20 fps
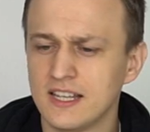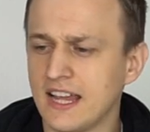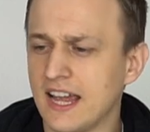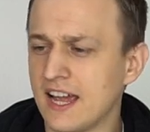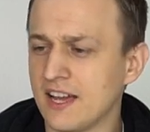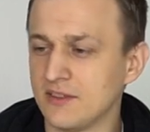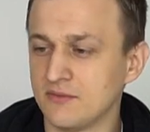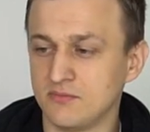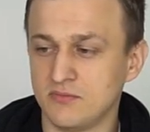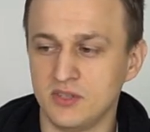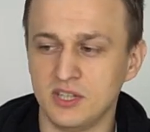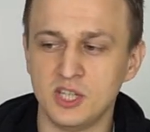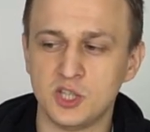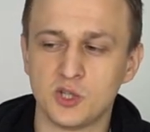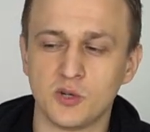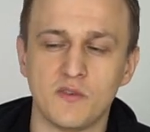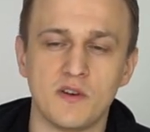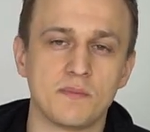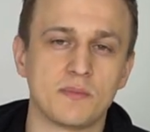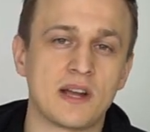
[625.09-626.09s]
and each
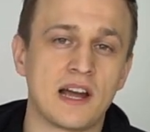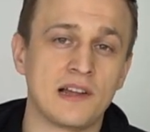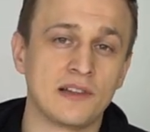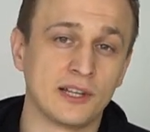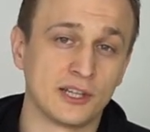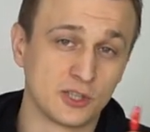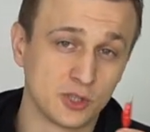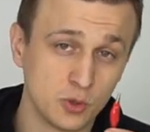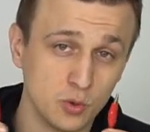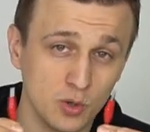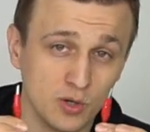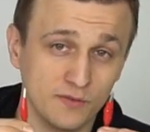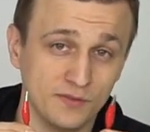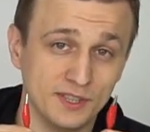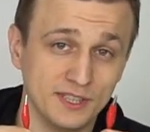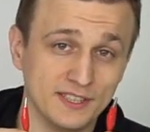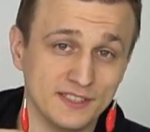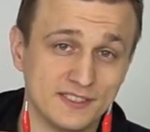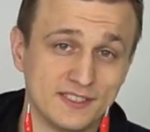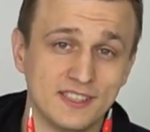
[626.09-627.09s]
of them got like 2 of
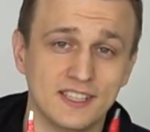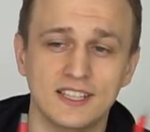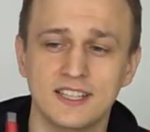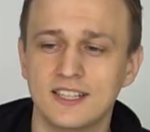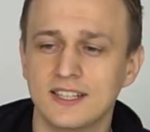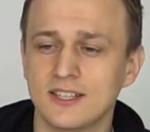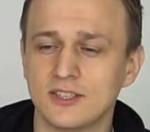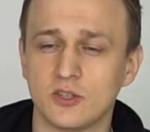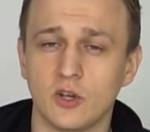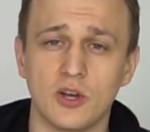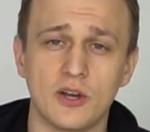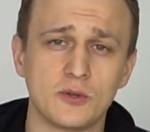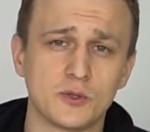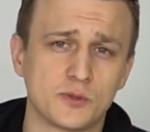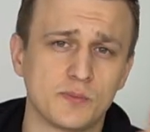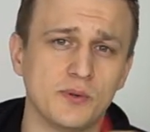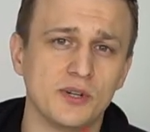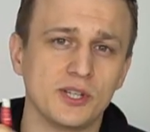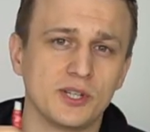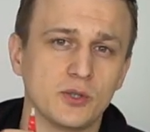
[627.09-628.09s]
these. So that
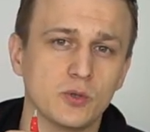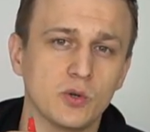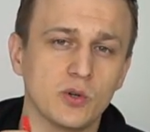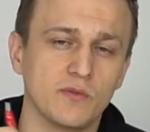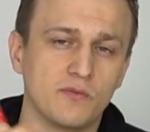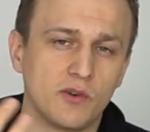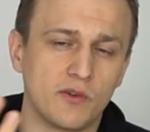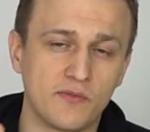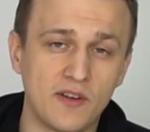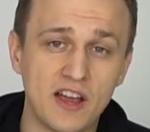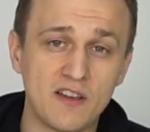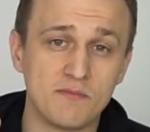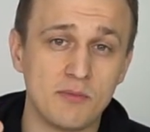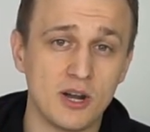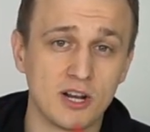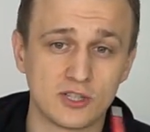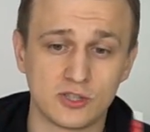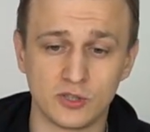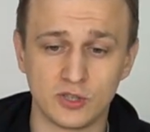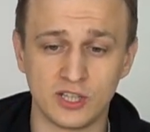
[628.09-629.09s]
was pretty cool. For
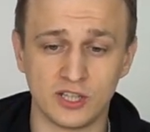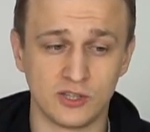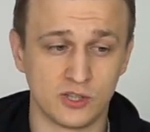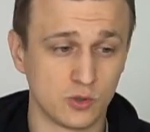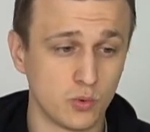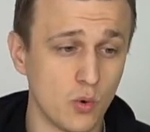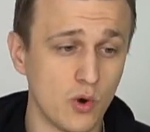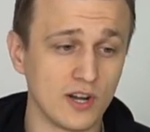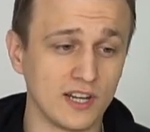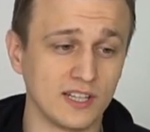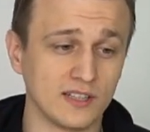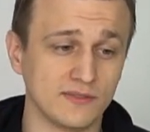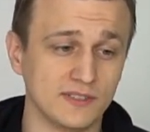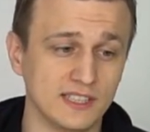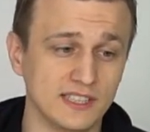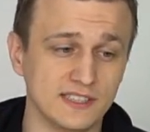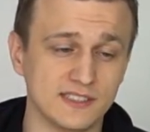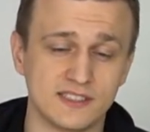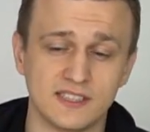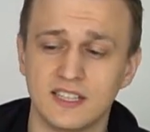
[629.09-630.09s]
$5, you get 20 of
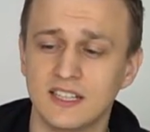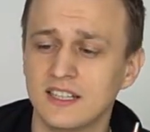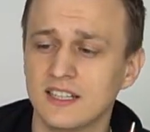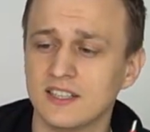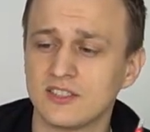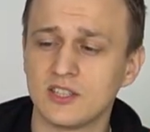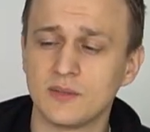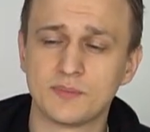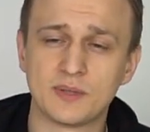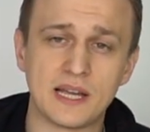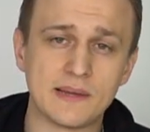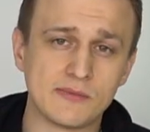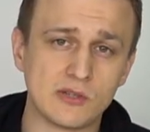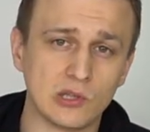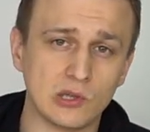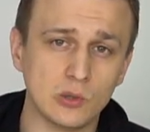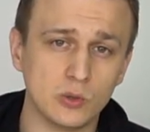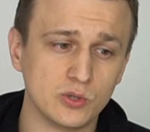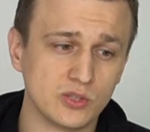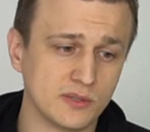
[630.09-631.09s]
these. Sometimes
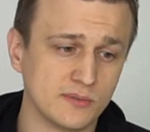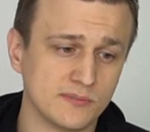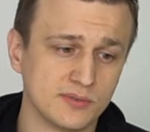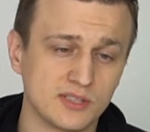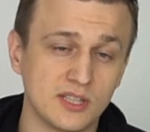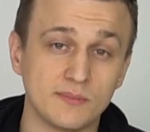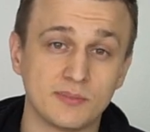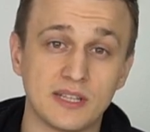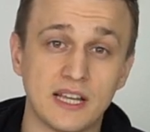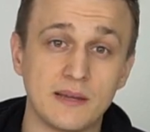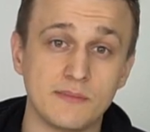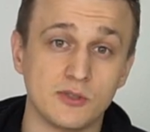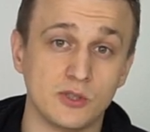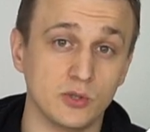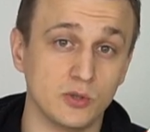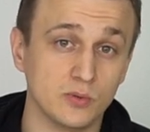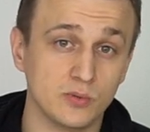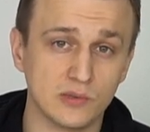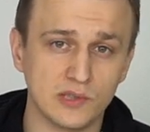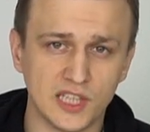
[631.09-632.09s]
you lose them, sometimes
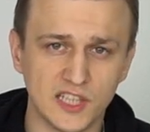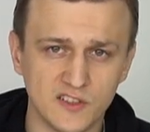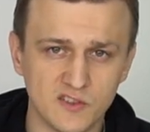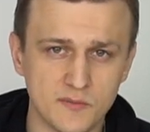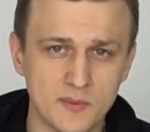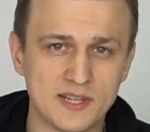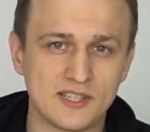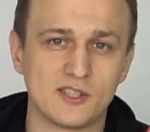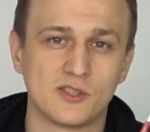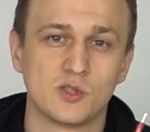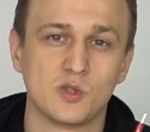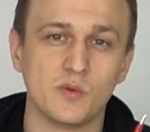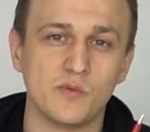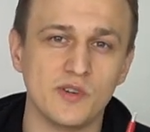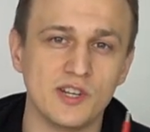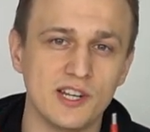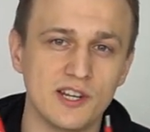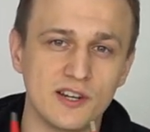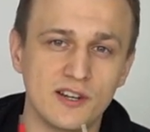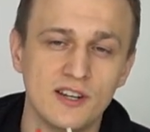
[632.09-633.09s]
you leave them as a
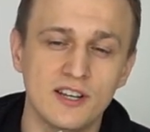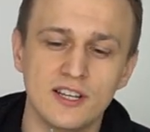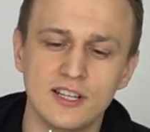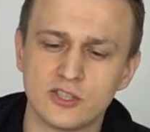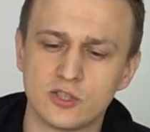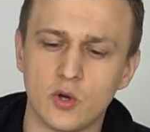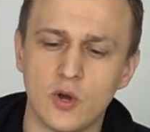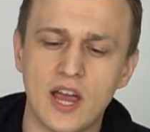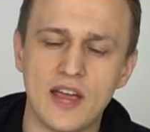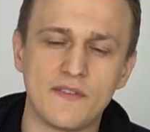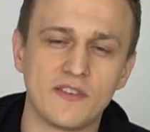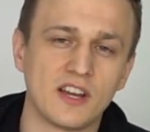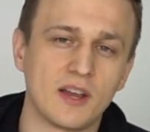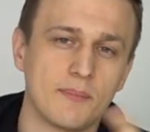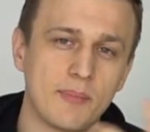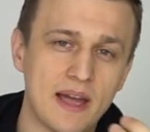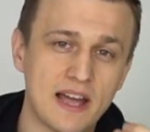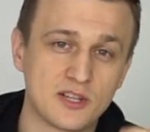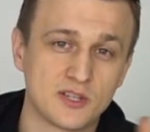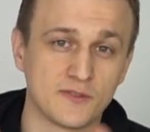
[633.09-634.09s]
souvenir, so having a
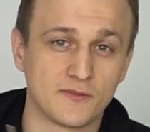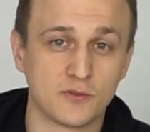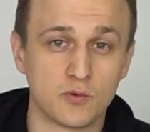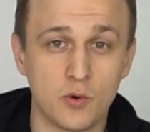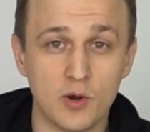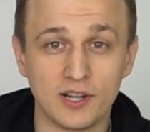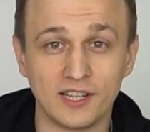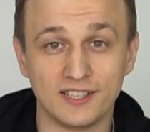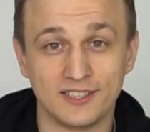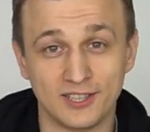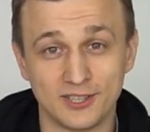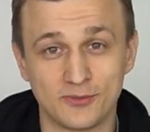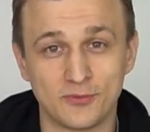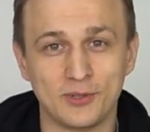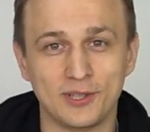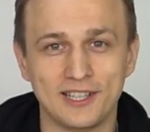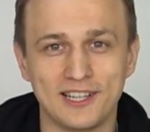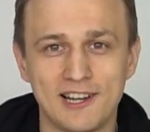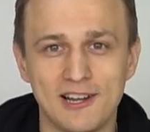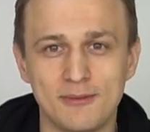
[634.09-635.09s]
batch of 20 does
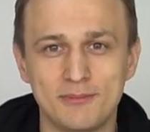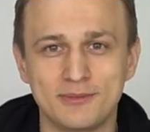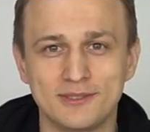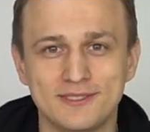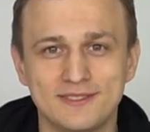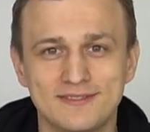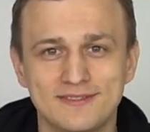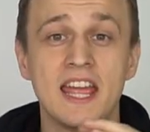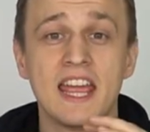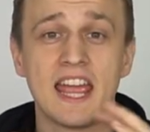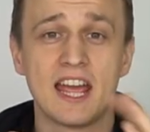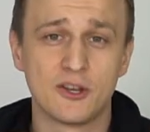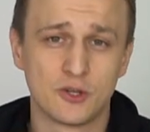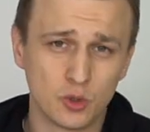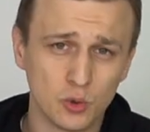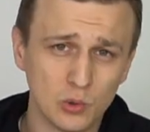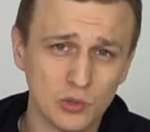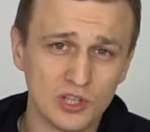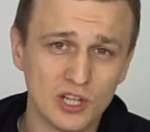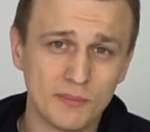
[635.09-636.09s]
really help. And
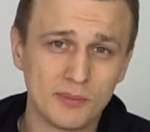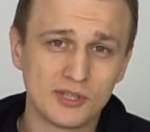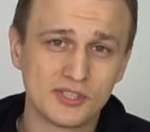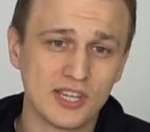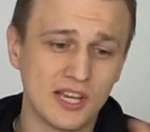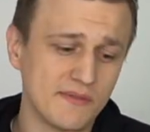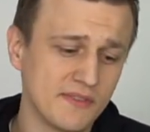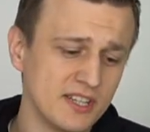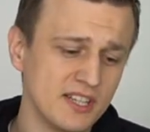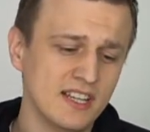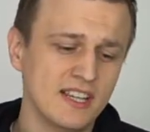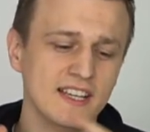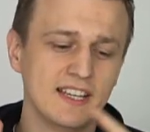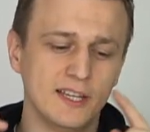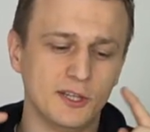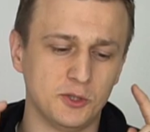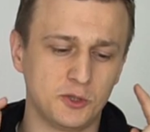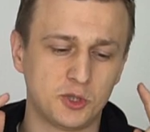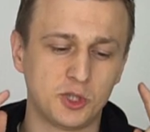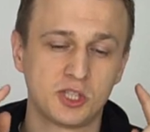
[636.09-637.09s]
tool number 7
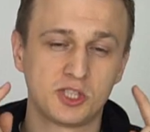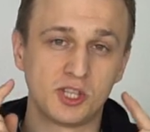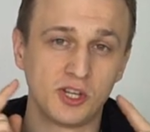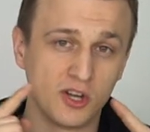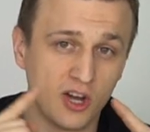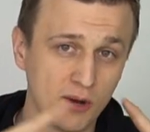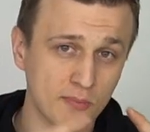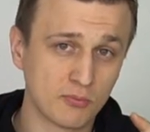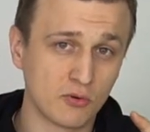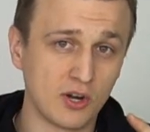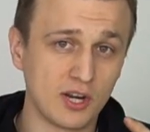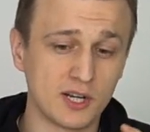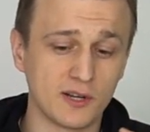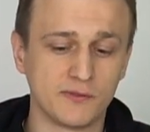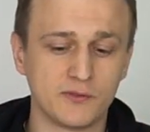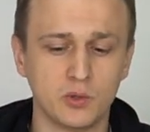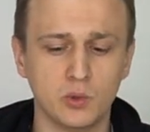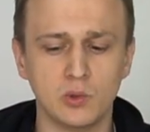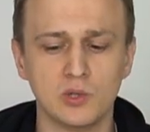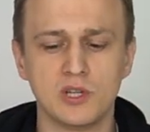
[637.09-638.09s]
is just an upgrade
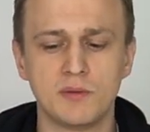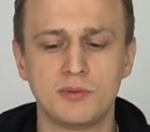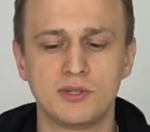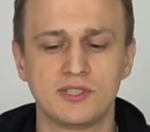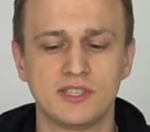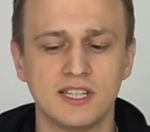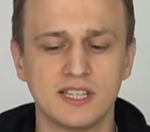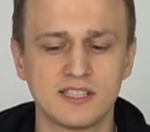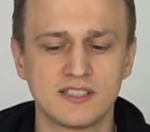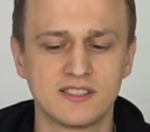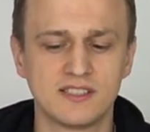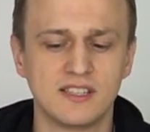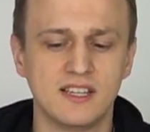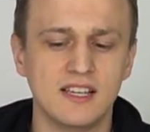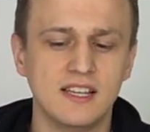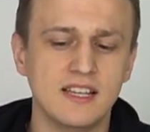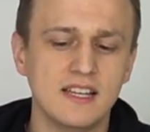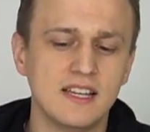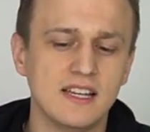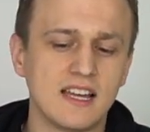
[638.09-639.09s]
of tool number 6,
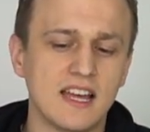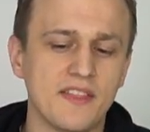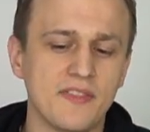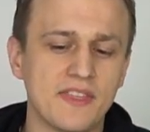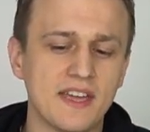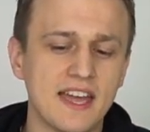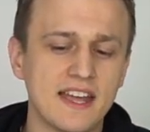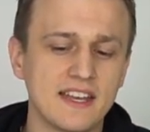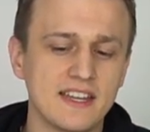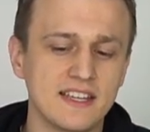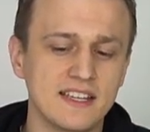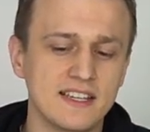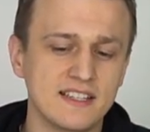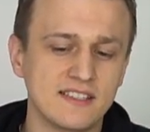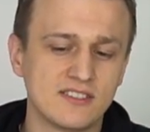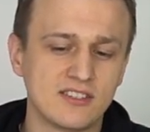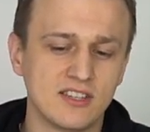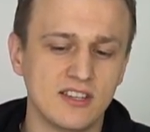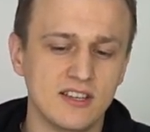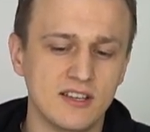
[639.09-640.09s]
and that
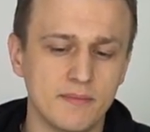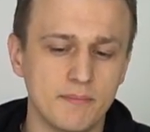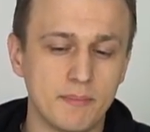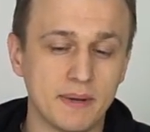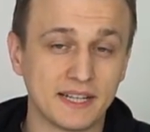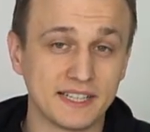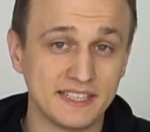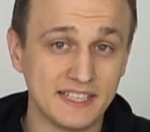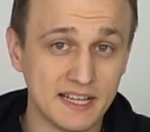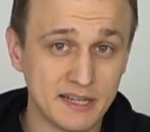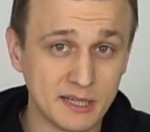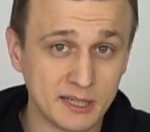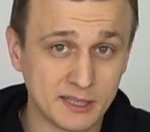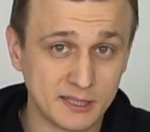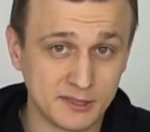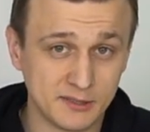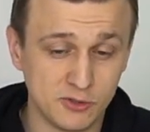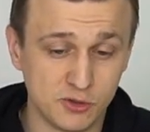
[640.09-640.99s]
is magnetic